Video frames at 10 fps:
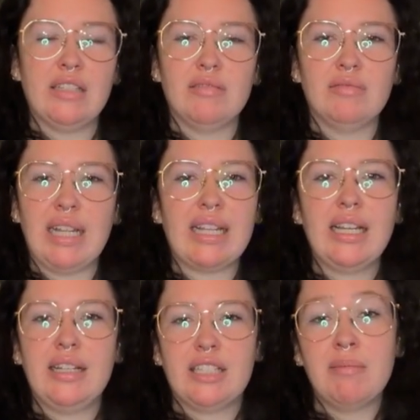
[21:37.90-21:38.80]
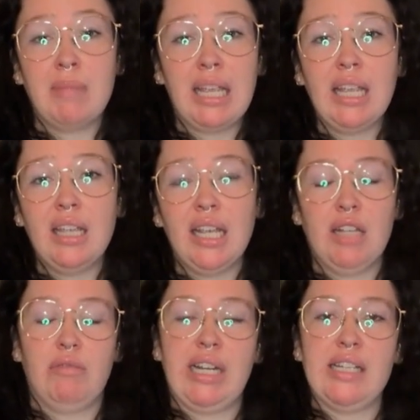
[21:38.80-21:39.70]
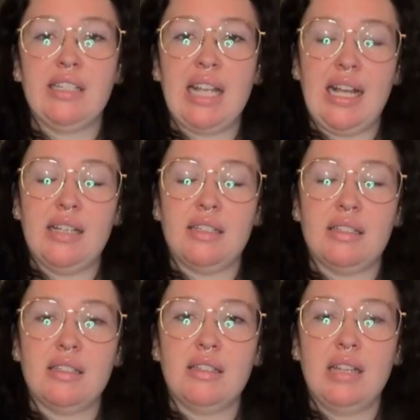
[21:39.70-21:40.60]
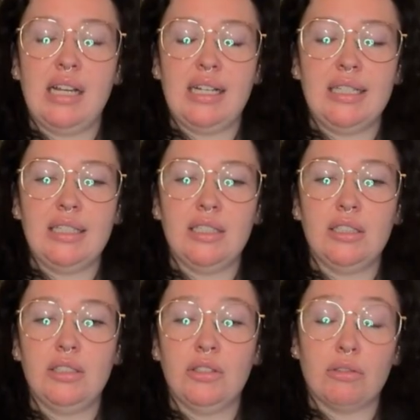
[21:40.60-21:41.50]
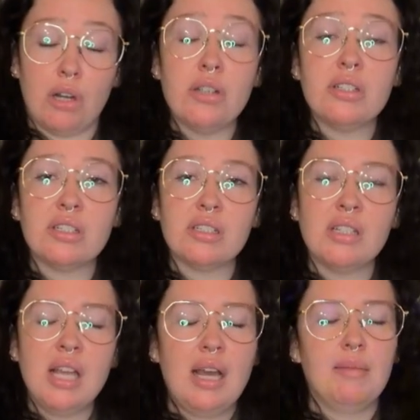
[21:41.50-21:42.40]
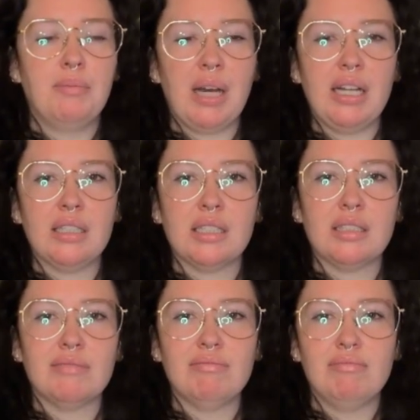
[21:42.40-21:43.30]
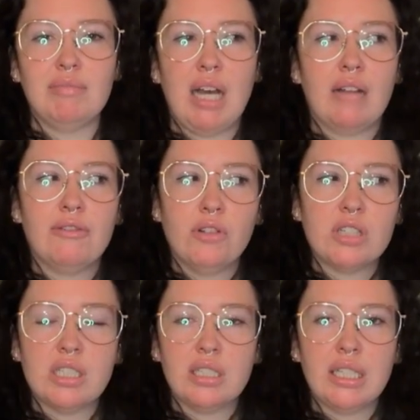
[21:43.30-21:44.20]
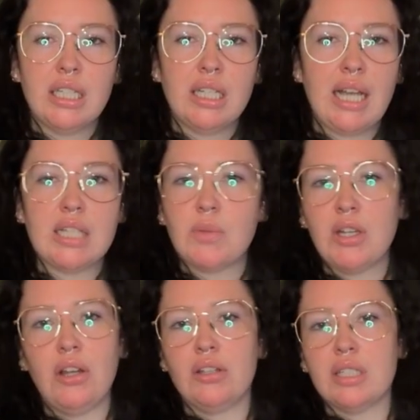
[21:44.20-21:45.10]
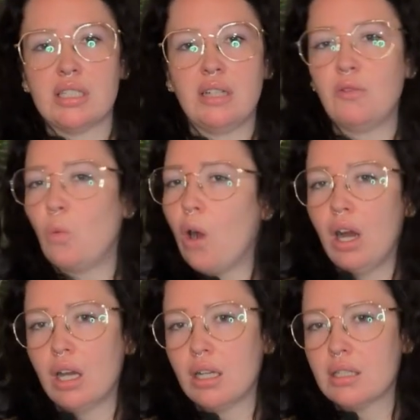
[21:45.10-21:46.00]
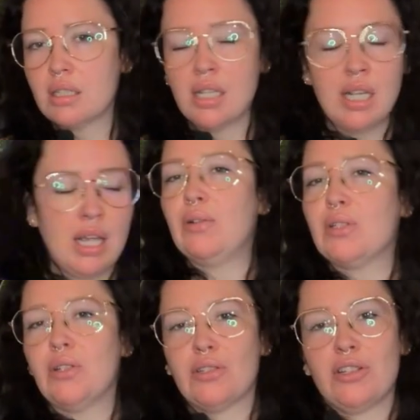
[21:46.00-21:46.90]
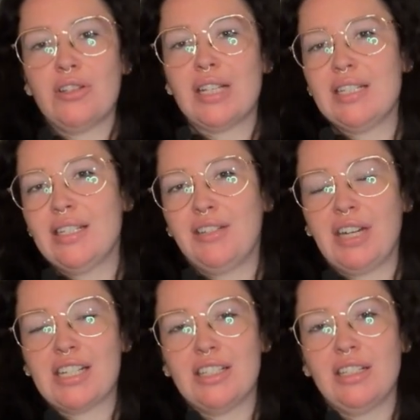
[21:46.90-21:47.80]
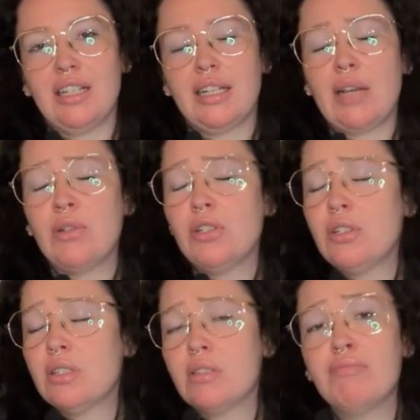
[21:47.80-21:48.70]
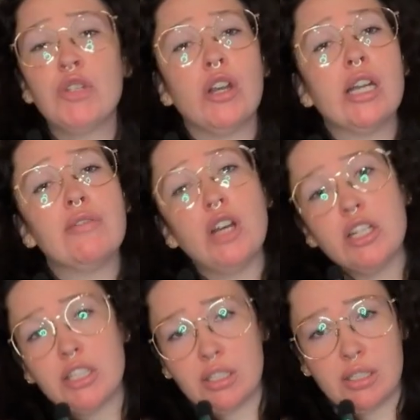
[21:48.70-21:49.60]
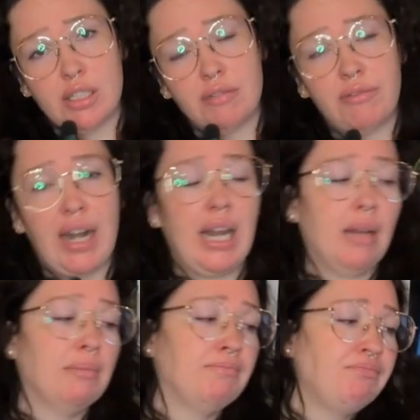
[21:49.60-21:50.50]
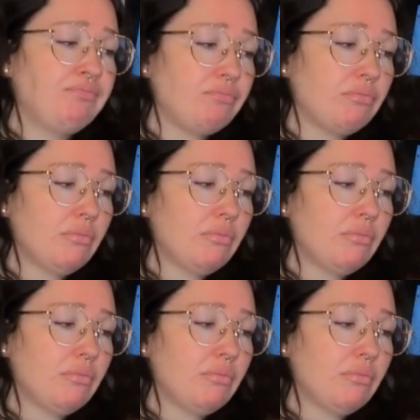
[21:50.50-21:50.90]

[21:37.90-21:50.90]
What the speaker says: It, like, to me, it reads as gross, but unfortunately, as we know, this stuff works. There was also the consideration that they would use neurodivergence to frame